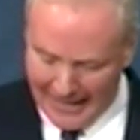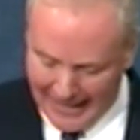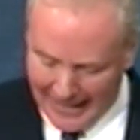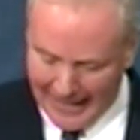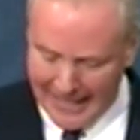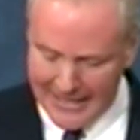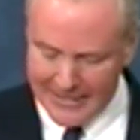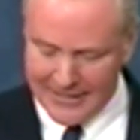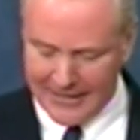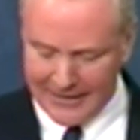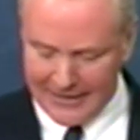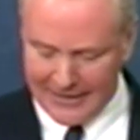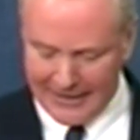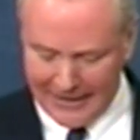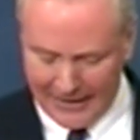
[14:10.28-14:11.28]
And
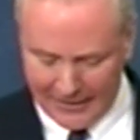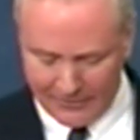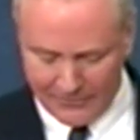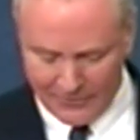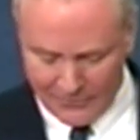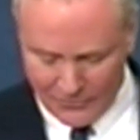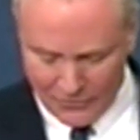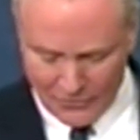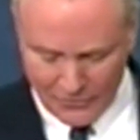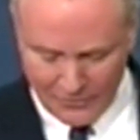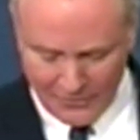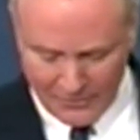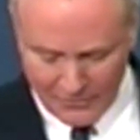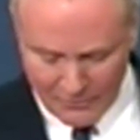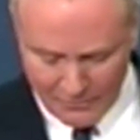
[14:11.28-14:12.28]
it
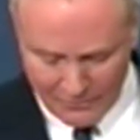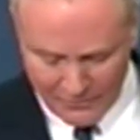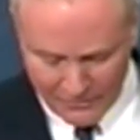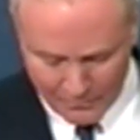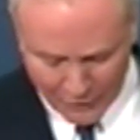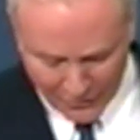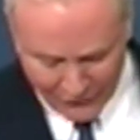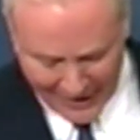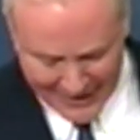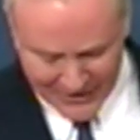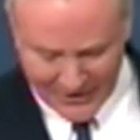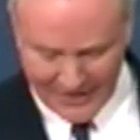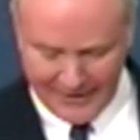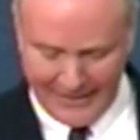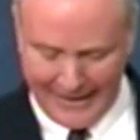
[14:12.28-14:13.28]

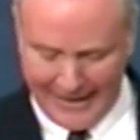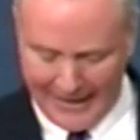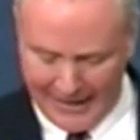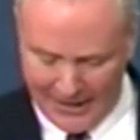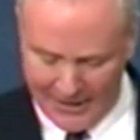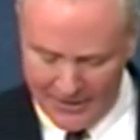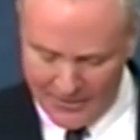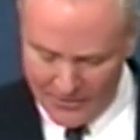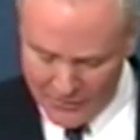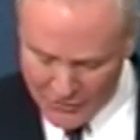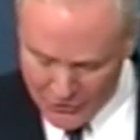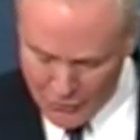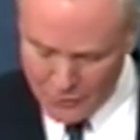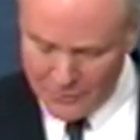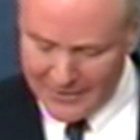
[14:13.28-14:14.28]
prevented a
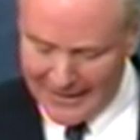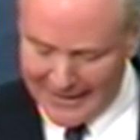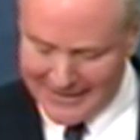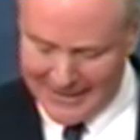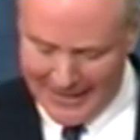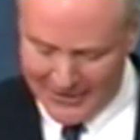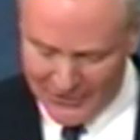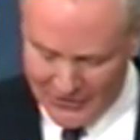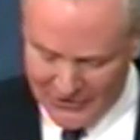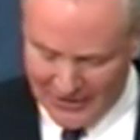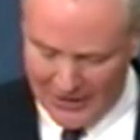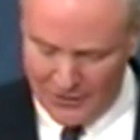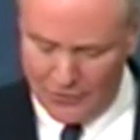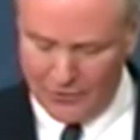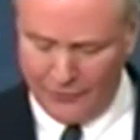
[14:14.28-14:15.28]
student at Texas
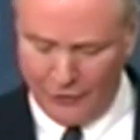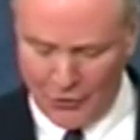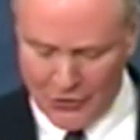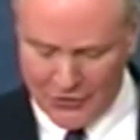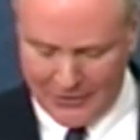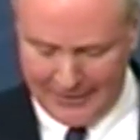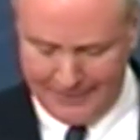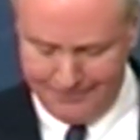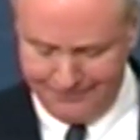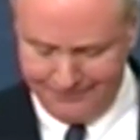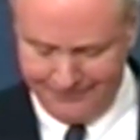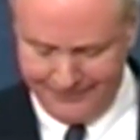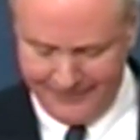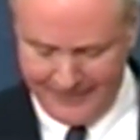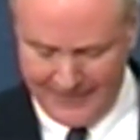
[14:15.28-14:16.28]
State University
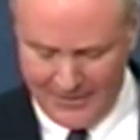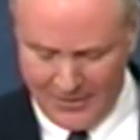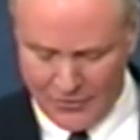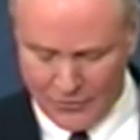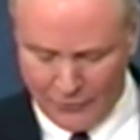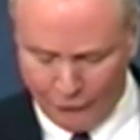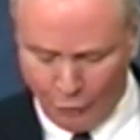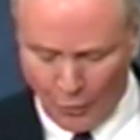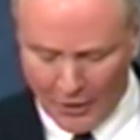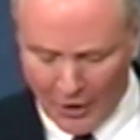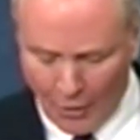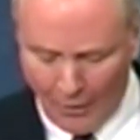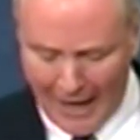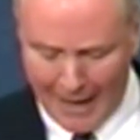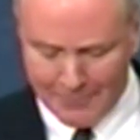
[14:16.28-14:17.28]
to
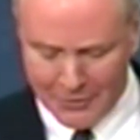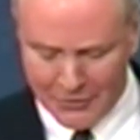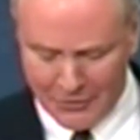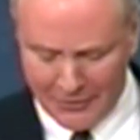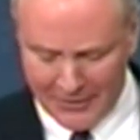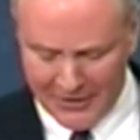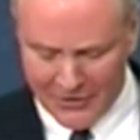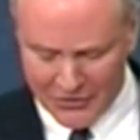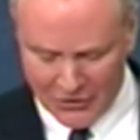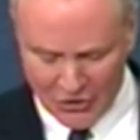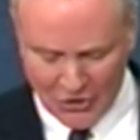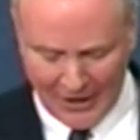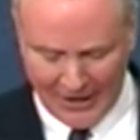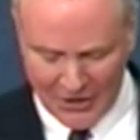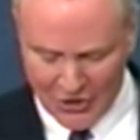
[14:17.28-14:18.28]
forego opportunities to
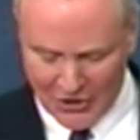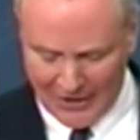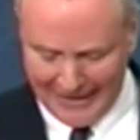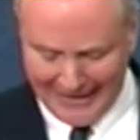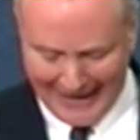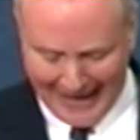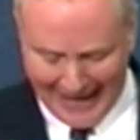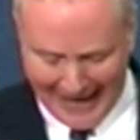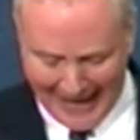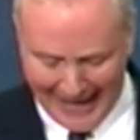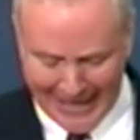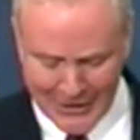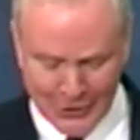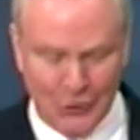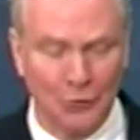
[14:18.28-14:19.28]
judge
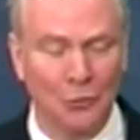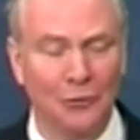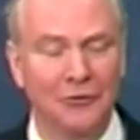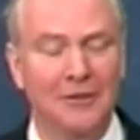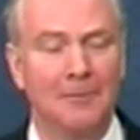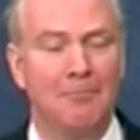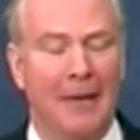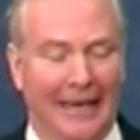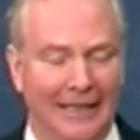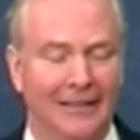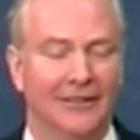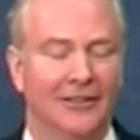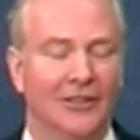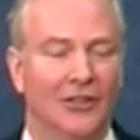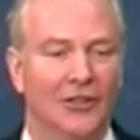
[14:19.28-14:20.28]
high school debate
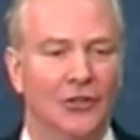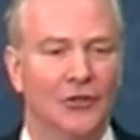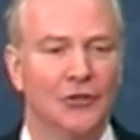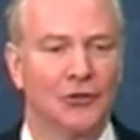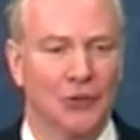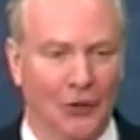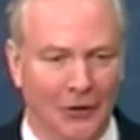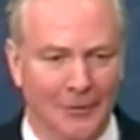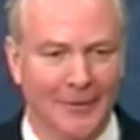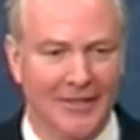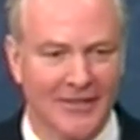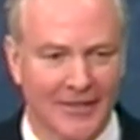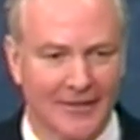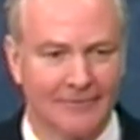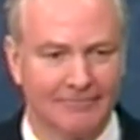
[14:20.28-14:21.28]

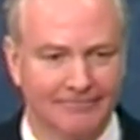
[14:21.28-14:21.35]
tournaments.